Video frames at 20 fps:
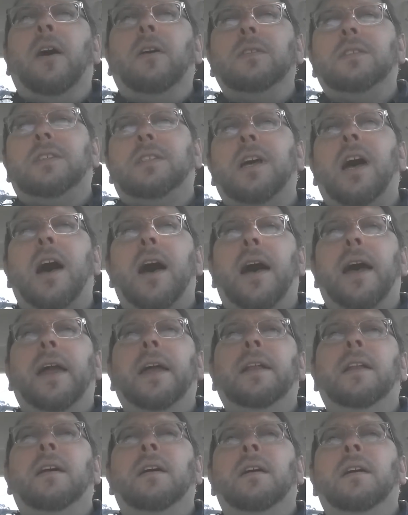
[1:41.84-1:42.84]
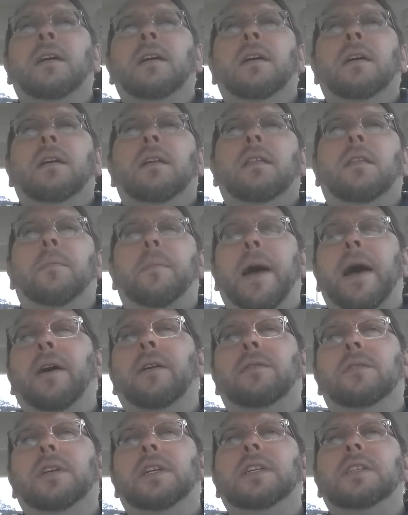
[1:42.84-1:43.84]
outside the
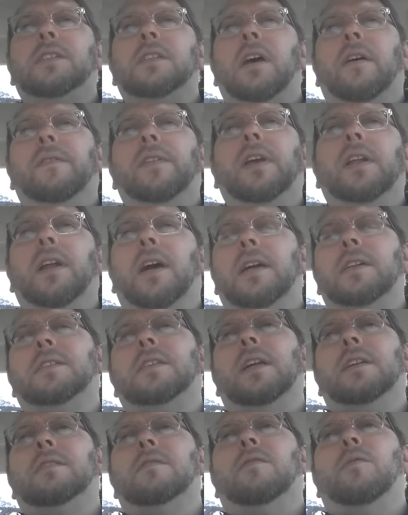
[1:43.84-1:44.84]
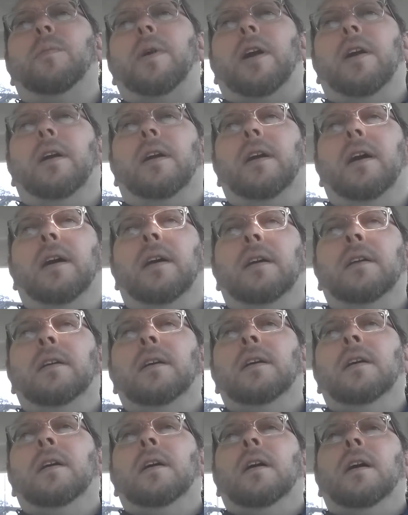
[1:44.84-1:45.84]
boundaries of the United States of America.
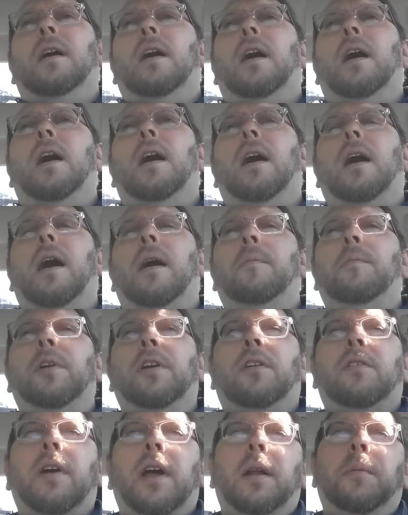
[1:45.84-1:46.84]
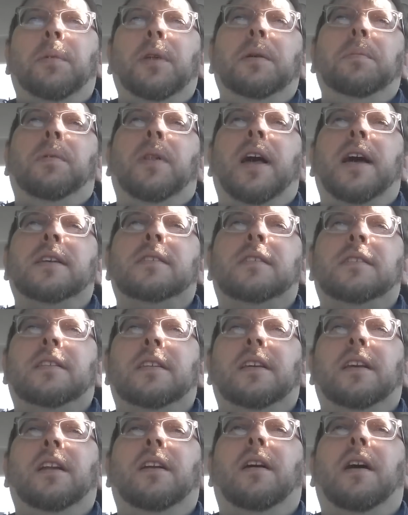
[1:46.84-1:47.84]
Uh, I'm incredibly
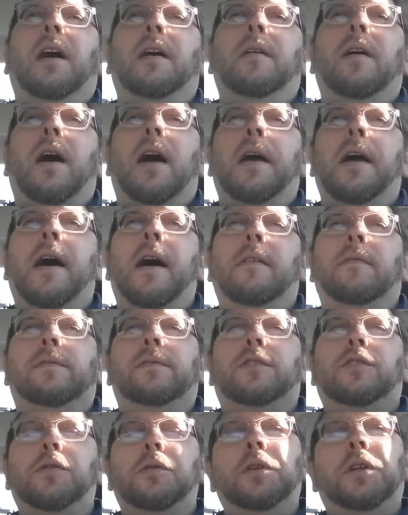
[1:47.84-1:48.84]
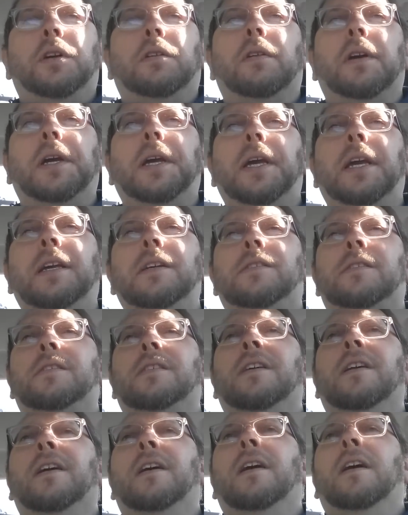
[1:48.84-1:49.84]
blessed. You know, I, I have two degrees.
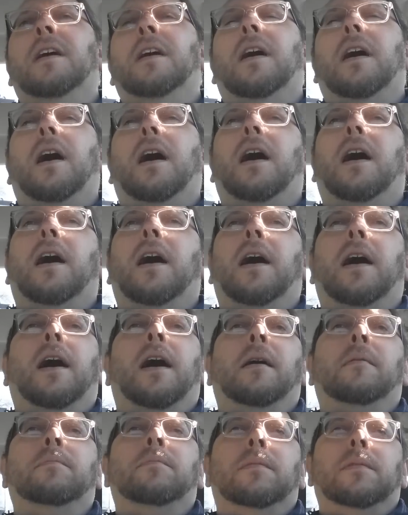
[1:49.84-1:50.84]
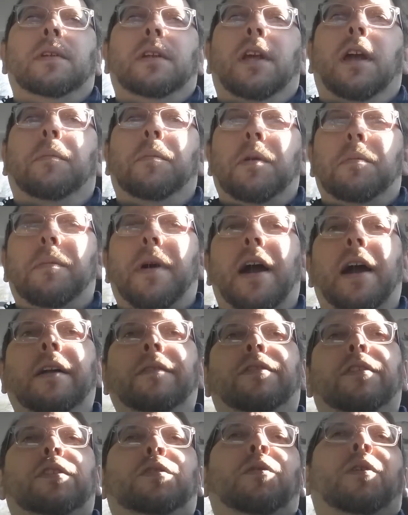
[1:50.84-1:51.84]
Uh, I'm yeah, been married for